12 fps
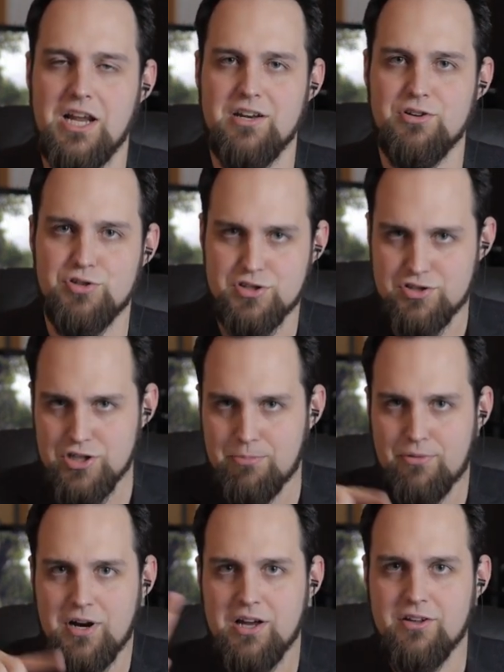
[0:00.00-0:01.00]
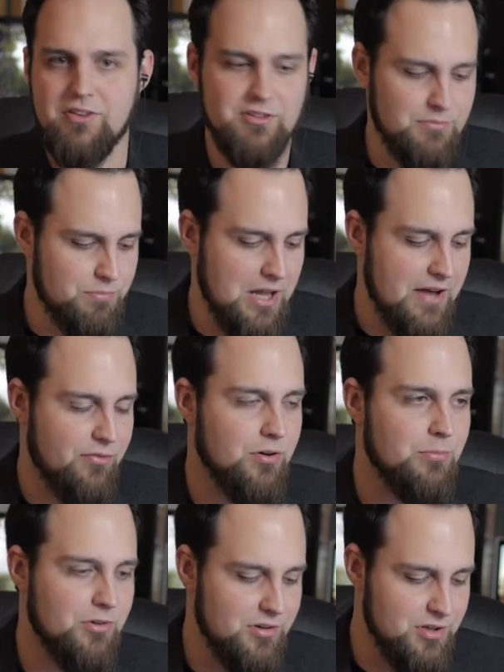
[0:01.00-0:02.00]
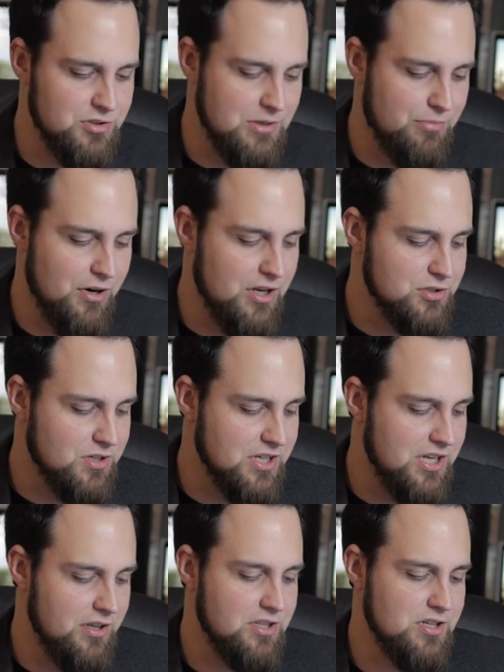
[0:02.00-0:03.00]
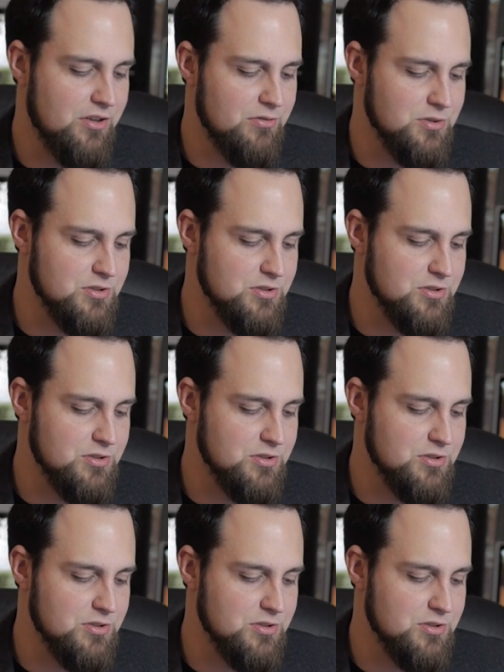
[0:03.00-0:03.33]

And you just jump around on, it's a platformer, and you jump around and try to kill each other.